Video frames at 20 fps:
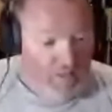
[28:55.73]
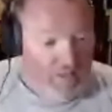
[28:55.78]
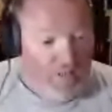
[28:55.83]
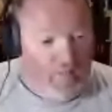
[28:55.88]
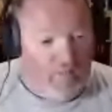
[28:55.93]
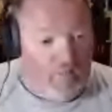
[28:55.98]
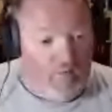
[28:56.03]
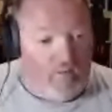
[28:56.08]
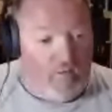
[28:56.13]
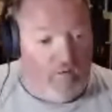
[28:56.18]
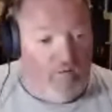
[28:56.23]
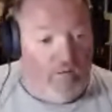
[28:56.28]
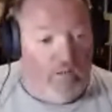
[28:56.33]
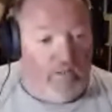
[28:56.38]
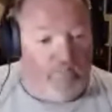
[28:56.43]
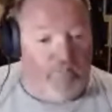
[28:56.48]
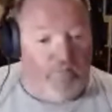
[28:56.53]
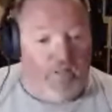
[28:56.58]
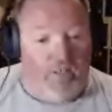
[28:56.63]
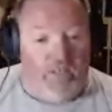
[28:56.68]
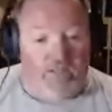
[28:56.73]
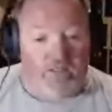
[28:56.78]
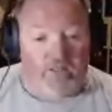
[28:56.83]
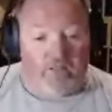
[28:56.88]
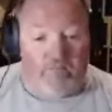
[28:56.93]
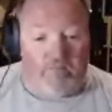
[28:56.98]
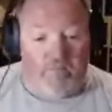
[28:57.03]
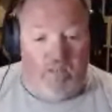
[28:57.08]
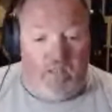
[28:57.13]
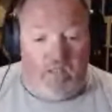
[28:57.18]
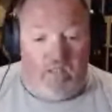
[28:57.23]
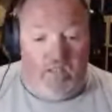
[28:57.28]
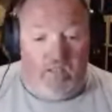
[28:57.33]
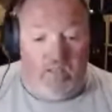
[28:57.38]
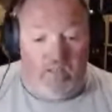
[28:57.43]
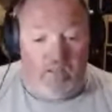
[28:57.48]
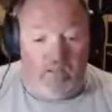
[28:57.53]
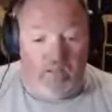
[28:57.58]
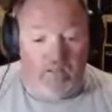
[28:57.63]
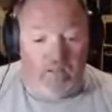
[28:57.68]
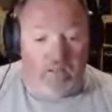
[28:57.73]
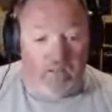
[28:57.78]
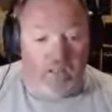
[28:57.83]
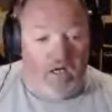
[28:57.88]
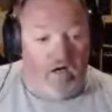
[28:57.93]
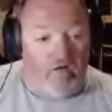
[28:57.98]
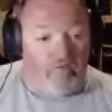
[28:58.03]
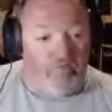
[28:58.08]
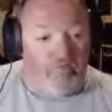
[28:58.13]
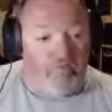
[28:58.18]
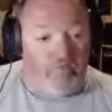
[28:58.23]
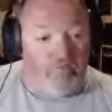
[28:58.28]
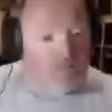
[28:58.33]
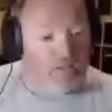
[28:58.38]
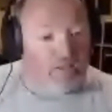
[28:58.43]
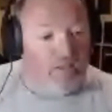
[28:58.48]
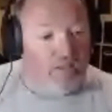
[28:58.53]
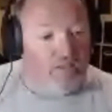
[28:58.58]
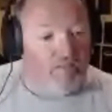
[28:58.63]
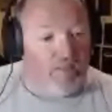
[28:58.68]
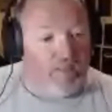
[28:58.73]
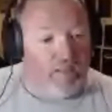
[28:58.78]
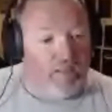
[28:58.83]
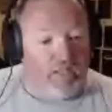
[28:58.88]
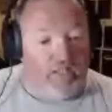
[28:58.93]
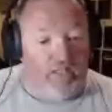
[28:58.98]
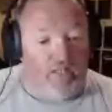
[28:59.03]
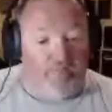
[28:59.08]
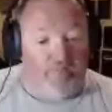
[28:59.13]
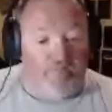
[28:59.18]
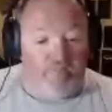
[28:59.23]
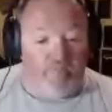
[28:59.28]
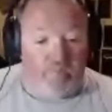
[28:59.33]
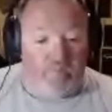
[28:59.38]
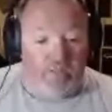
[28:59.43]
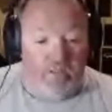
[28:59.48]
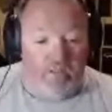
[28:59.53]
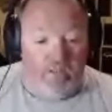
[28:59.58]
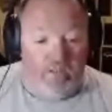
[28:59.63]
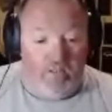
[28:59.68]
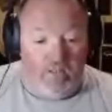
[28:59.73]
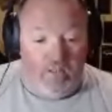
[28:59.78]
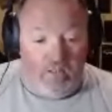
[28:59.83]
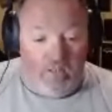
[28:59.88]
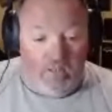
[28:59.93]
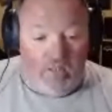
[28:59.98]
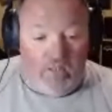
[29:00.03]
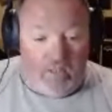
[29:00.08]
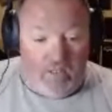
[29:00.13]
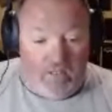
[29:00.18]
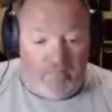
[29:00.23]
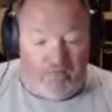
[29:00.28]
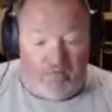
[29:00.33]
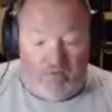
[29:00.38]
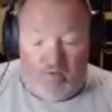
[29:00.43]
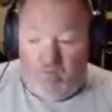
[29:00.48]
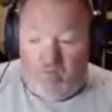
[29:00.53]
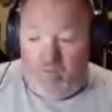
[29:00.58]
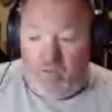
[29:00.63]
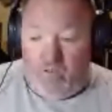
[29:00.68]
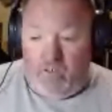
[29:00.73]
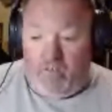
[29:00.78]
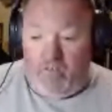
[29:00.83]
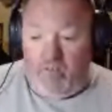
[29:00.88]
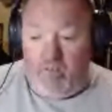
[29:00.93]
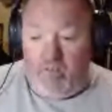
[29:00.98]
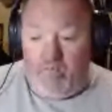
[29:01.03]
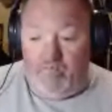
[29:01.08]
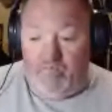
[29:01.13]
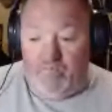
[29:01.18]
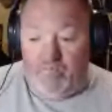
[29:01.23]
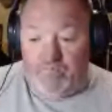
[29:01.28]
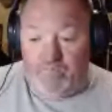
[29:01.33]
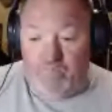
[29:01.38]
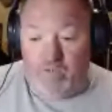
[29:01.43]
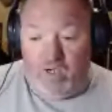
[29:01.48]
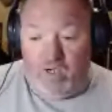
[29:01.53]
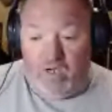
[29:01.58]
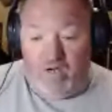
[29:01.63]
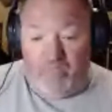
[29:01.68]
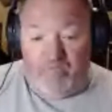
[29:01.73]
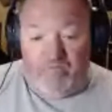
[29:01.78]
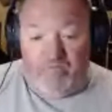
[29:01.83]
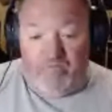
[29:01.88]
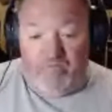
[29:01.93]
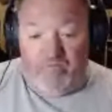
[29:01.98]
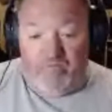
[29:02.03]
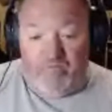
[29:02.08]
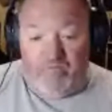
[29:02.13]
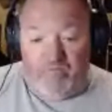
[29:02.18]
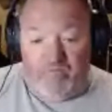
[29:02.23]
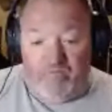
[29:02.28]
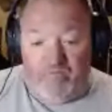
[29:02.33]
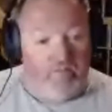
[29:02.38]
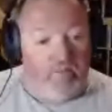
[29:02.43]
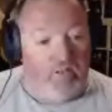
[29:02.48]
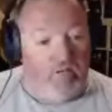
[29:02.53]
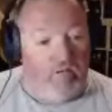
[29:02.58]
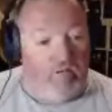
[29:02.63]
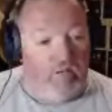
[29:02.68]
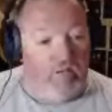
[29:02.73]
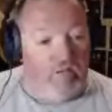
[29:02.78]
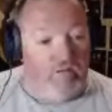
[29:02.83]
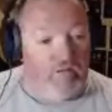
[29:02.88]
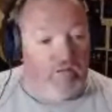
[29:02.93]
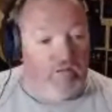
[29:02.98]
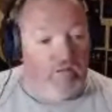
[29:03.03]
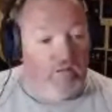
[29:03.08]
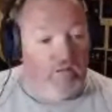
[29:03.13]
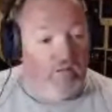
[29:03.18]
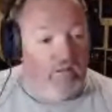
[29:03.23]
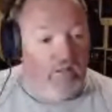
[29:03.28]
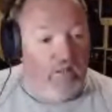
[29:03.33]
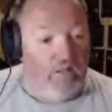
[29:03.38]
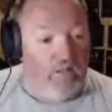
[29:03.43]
I'm going to go up and get some cough medicine in me again. I feel a coughing spell coming on.